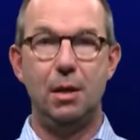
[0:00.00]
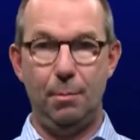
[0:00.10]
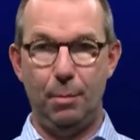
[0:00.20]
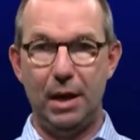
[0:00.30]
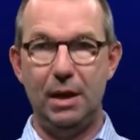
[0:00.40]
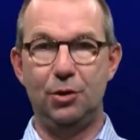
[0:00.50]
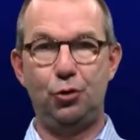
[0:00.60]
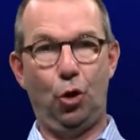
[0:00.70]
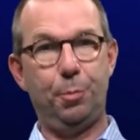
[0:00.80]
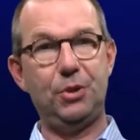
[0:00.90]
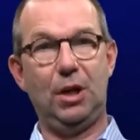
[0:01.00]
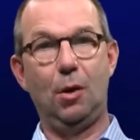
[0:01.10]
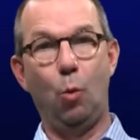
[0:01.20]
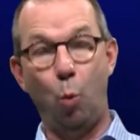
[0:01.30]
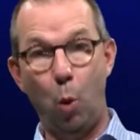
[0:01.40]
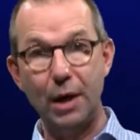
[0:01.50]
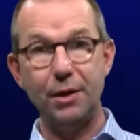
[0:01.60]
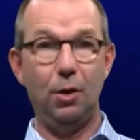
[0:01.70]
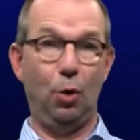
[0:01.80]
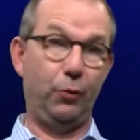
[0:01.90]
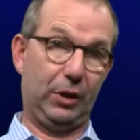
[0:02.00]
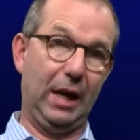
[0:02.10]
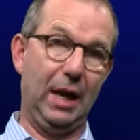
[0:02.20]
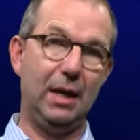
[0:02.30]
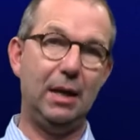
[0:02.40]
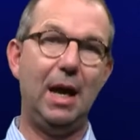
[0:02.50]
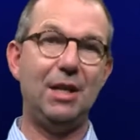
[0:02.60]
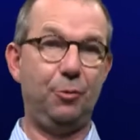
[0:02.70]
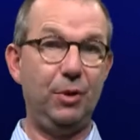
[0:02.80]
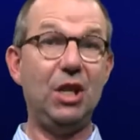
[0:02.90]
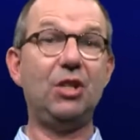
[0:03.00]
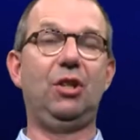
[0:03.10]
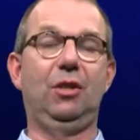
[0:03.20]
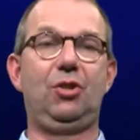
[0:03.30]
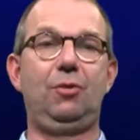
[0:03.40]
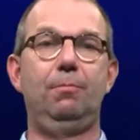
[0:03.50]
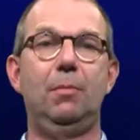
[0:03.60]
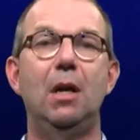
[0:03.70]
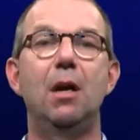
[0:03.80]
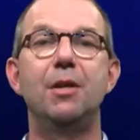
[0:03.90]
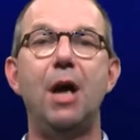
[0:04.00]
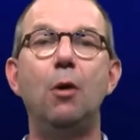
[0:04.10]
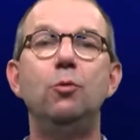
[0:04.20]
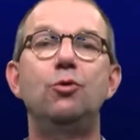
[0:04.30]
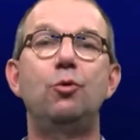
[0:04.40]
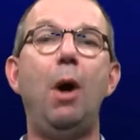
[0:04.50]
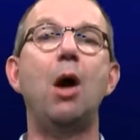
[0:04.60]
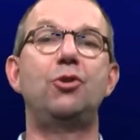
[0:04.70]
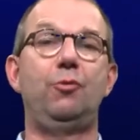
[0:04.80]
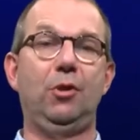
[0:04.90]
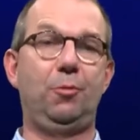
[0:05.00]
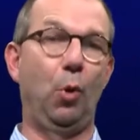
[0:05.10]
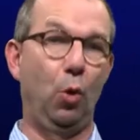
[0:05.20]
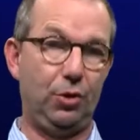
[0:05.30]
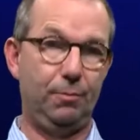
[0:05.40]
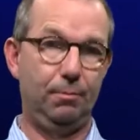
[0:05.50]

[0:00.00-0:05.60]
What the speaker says: by interpreting 1 over K as a resistance. Now to mass transport.